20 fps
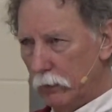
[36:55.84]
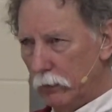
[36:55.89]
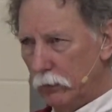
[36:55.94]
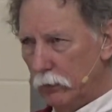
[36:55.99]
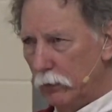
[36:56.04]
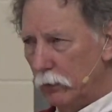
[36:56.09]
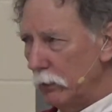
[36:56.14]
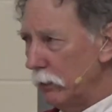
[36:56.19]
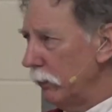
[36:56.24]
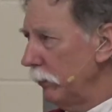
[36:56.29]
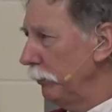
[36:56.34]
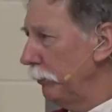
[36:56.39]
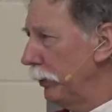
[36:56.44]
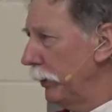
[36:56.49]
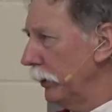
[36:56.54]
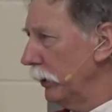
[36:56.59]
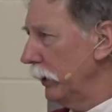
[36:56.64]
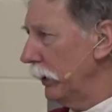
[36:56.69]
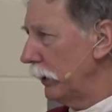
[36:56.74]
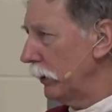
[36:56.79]
Your
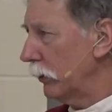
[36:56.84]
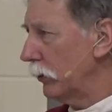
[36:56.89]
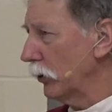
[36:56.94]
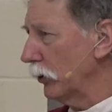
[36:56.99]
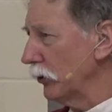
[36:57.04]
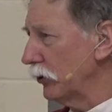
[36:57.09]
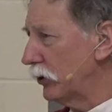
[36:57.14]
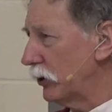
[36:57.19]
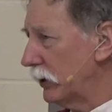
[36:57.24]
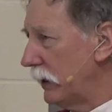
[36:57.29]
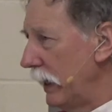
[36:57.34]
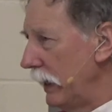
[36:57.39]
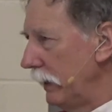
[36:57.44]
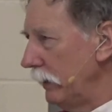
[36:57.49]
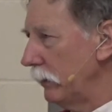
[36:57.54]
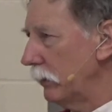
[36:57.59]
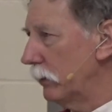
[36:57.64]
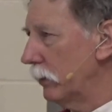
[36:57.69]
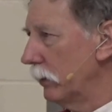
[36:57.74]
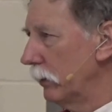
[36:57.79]
political, state
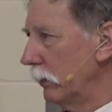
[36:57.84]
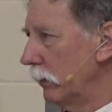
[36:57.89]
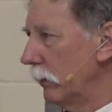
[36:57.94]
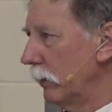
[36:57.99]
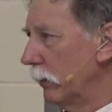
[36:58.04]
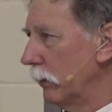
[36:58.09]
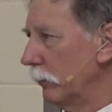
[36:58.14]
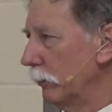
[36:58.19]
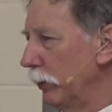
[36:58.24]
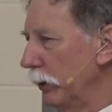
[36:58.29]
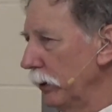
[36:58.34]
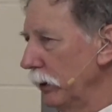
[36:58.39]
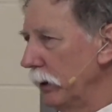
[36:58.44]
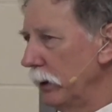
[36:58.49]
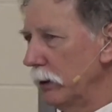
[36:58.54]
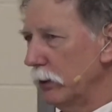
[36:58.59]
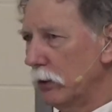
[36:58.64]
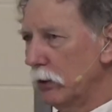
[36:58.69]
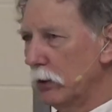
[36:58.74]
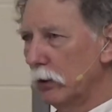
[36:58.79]

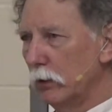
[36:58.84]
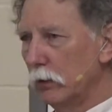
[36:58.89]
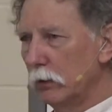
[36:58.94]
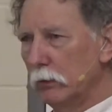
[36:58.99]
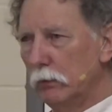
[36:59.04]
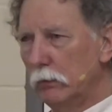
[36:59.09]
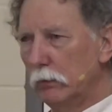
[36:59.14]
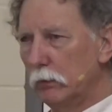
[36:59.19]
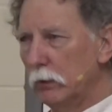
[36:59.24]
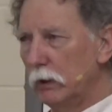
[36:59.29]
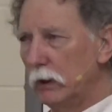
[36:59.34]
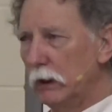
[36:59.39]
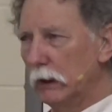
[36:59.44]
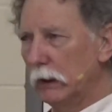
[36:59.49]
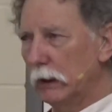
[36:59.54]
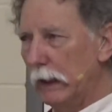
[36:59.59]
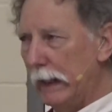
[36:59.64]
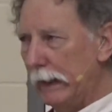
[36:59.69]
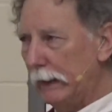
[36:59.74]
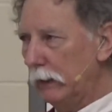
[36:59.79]
political
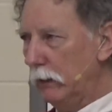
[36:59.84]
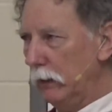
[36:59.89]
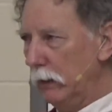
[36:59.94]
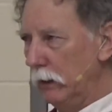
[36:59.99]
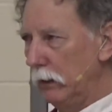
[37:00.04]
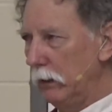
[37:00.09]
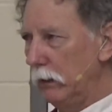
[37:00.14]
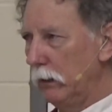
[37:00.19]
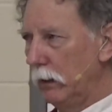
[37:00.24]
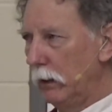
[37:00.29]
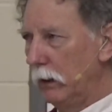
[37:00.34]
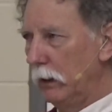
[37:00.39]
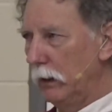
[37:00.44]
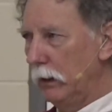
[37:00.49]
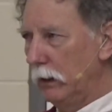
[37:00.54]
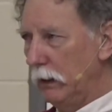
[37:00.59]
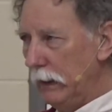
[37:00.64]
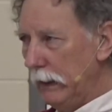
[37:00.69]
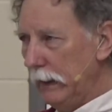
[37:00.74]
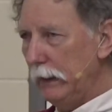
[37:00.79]
elected
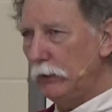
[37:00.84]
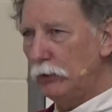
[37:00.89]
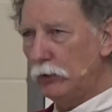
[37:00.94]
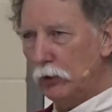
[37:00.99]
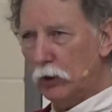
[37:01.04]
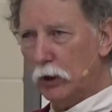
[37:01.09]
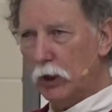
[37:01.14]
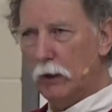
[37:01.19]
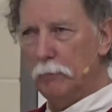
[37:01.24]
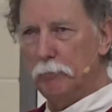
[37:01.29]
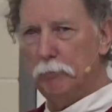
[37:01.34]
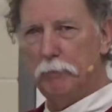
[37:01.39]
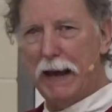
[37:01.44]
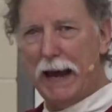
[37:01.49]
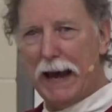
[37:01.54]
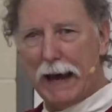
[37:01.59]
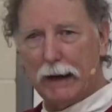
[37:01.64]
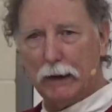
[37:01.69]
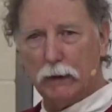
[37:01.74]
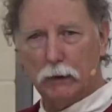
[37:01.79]
need to come
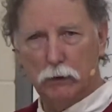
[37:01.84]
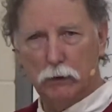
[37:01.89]
back